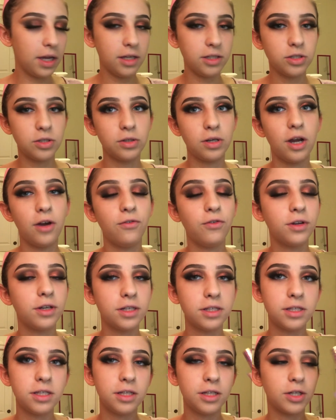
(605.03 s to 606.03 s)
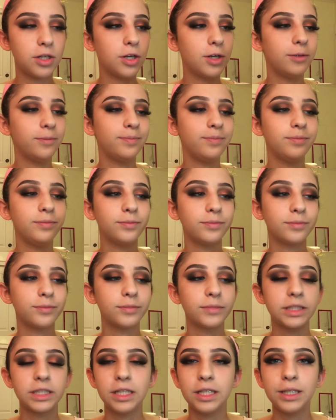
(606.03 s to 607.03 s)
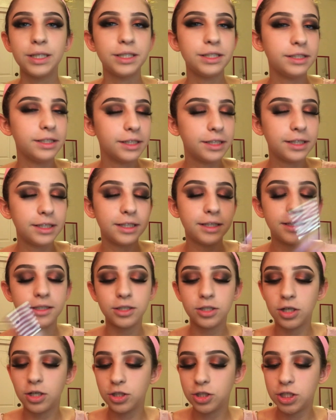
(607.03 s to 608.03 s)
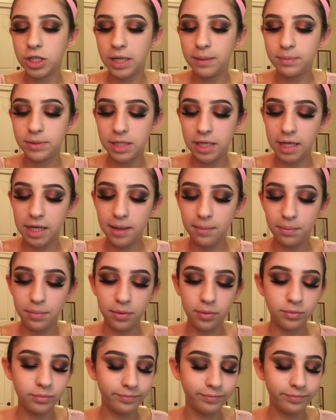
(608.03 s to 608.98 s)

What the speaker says: Okay, so now for concealer. Duh, Tarte Shape Tape.